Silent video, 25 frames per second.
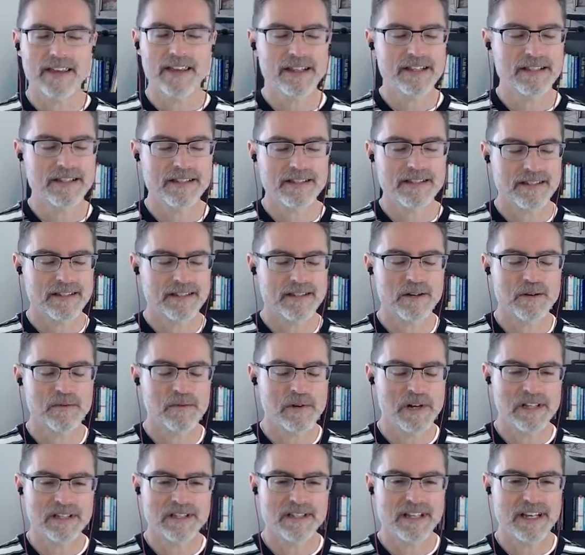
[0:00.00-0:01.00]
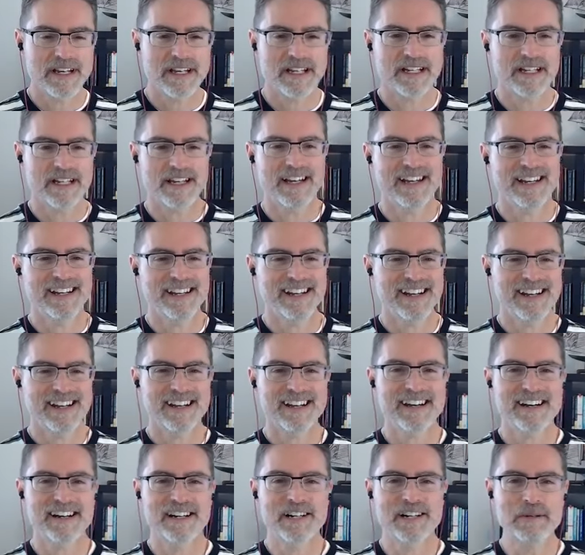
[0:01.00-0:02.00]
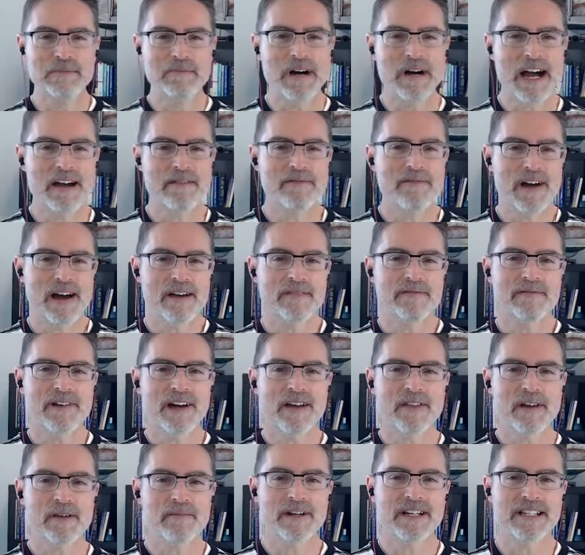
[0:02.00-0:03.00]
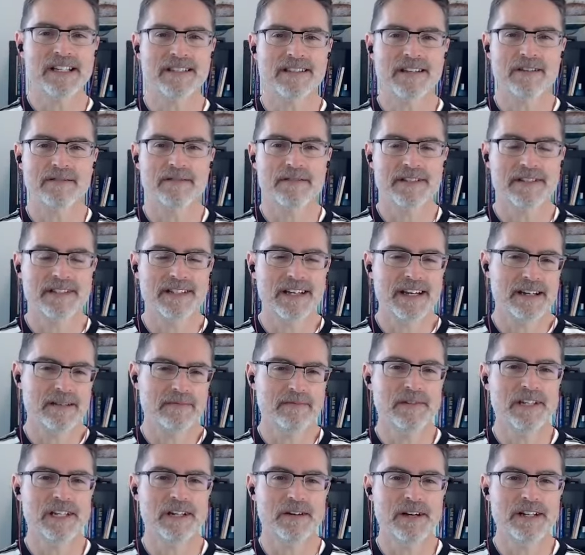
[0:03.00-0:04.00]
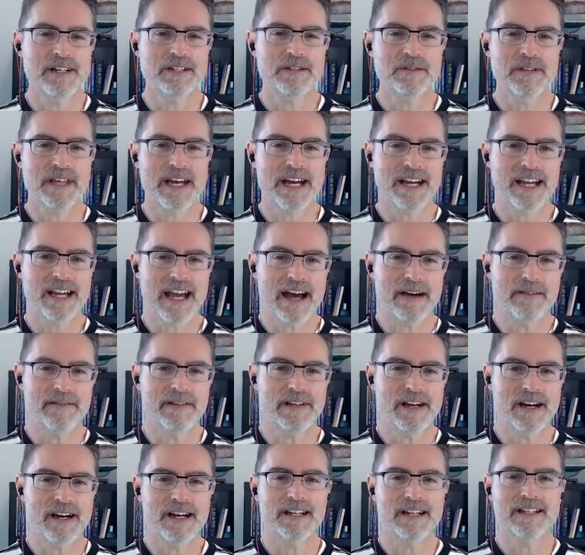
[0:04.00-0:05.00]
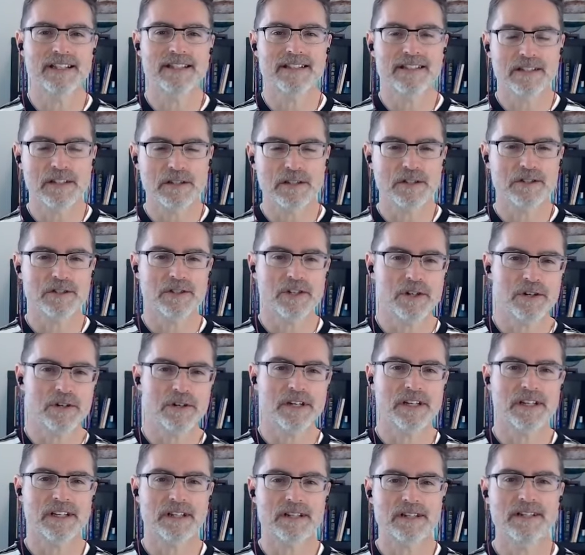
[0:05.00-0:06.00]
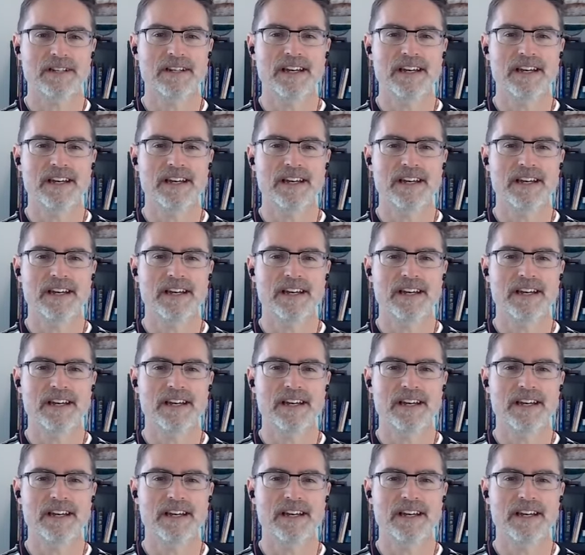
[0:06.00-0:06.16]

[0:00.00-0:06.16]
that's so well said. And I've found that myself because I, you know, I do that caveat and it's a little joke and